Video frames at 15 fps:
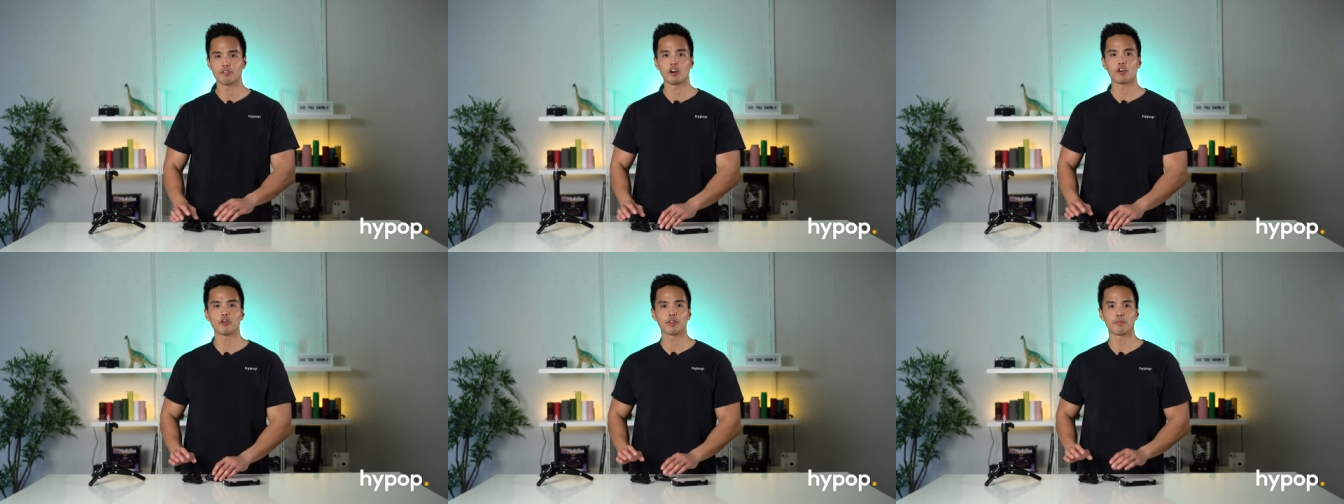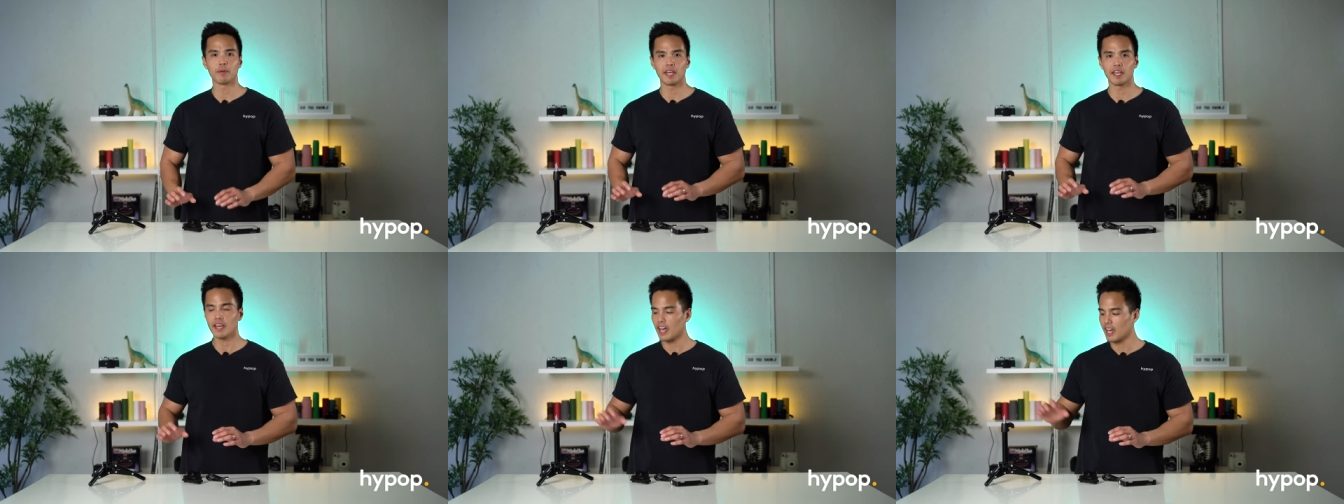I've got with
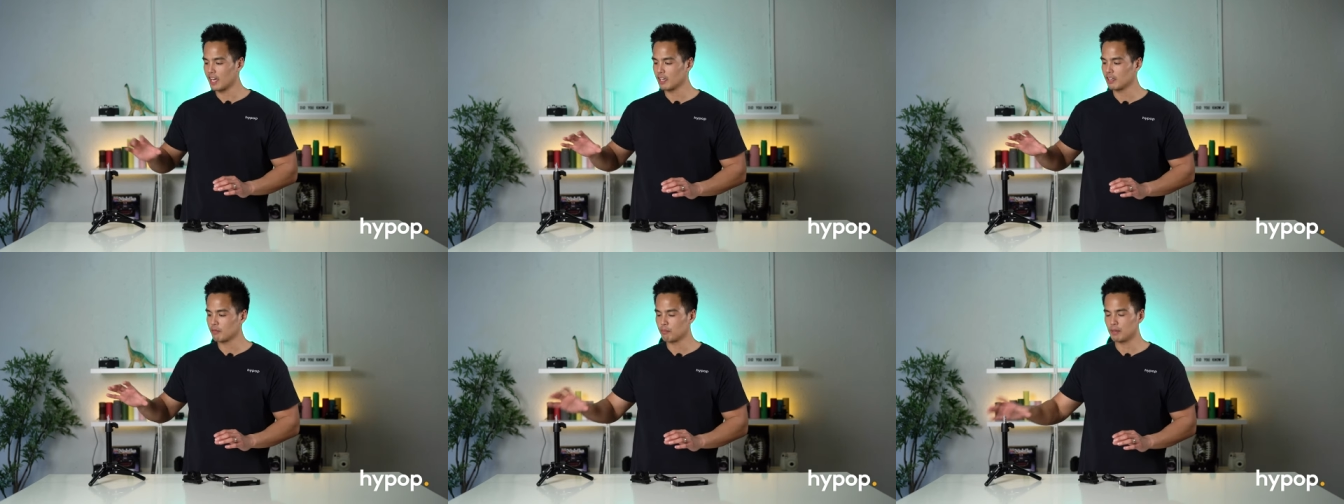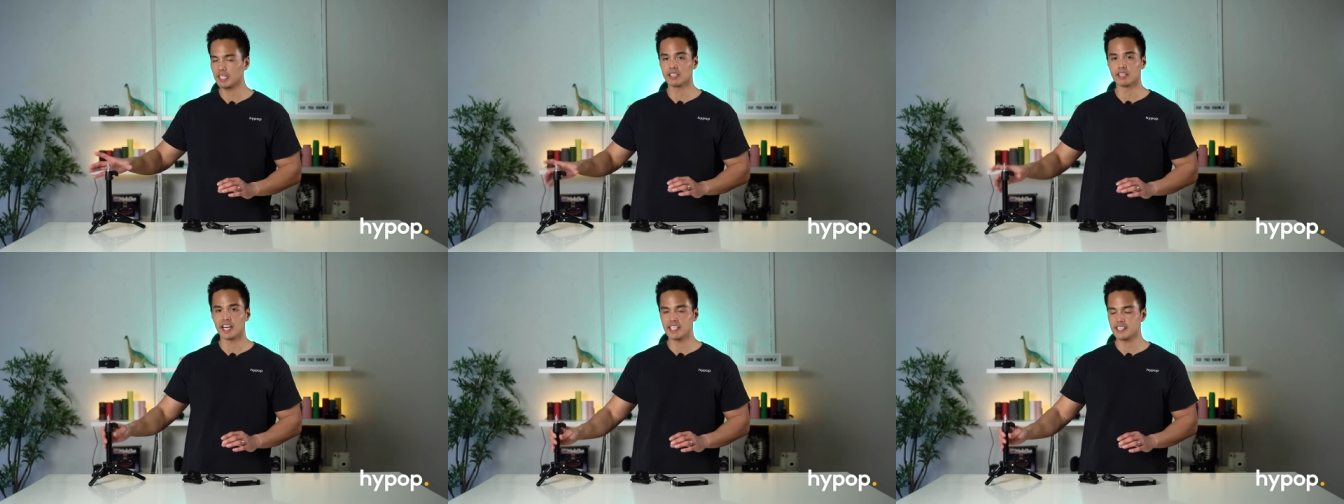me a
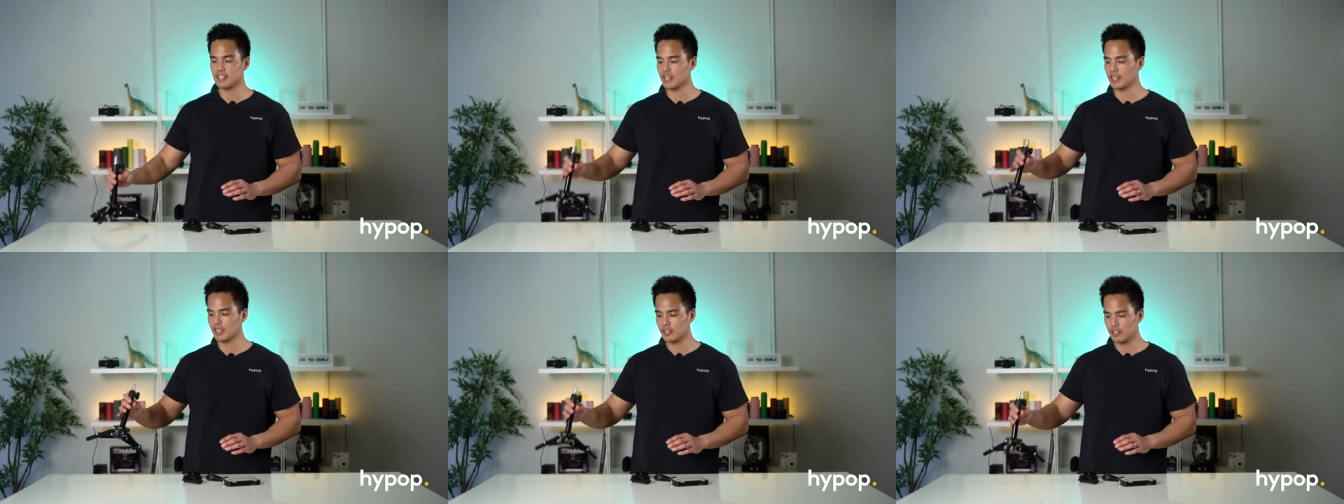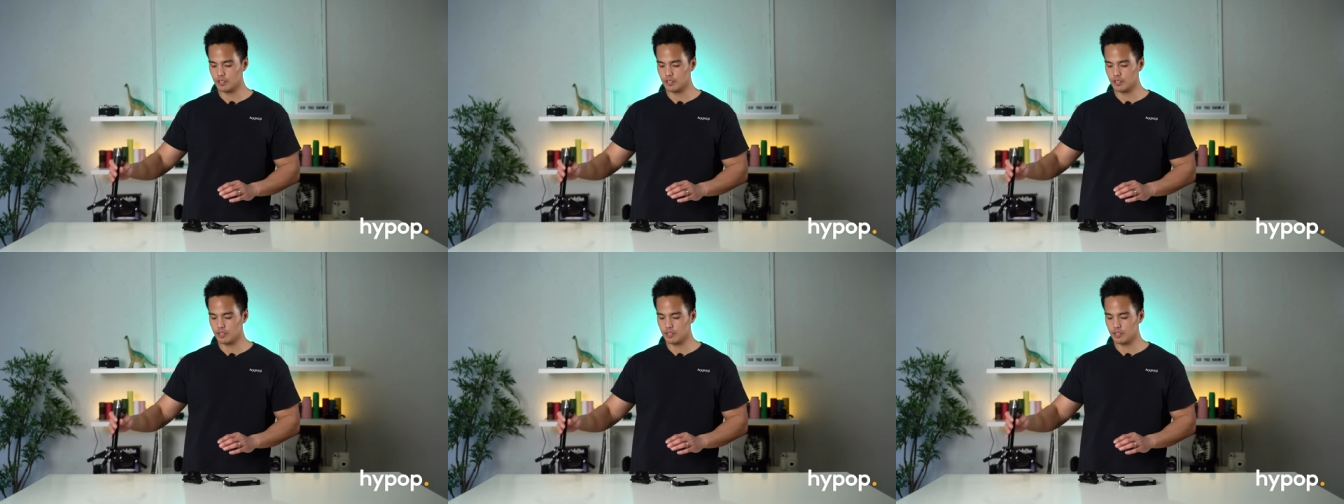mini light stand here.